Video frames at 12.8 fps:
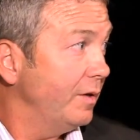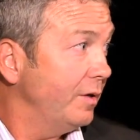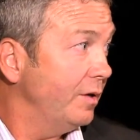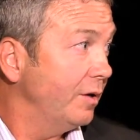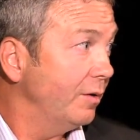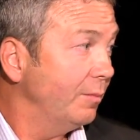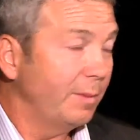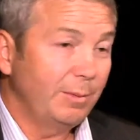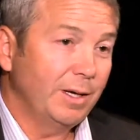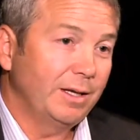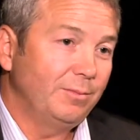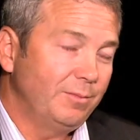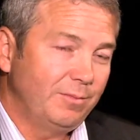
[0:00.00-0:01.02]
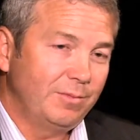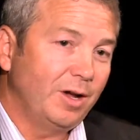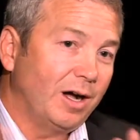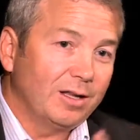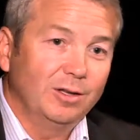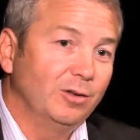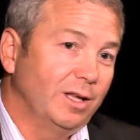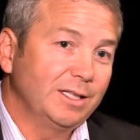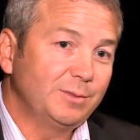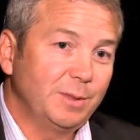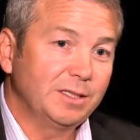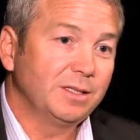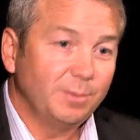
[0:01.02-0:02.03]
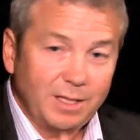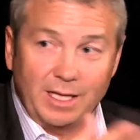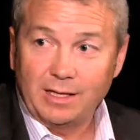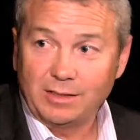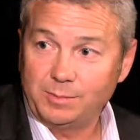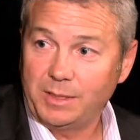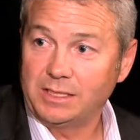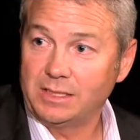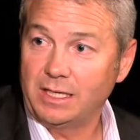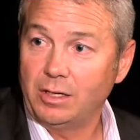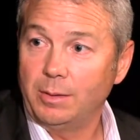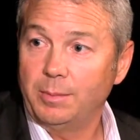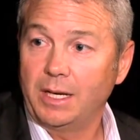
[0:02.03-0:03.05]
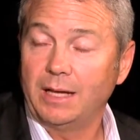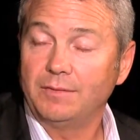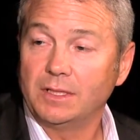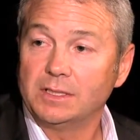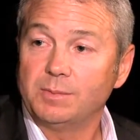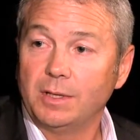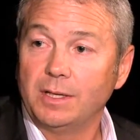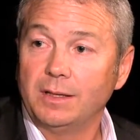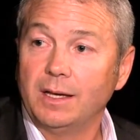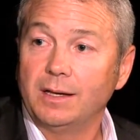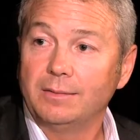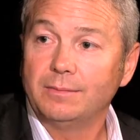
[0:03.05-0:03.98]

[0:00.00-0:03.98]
You know, maybe I talk a little less about something else because I know I'm going to have to explain that.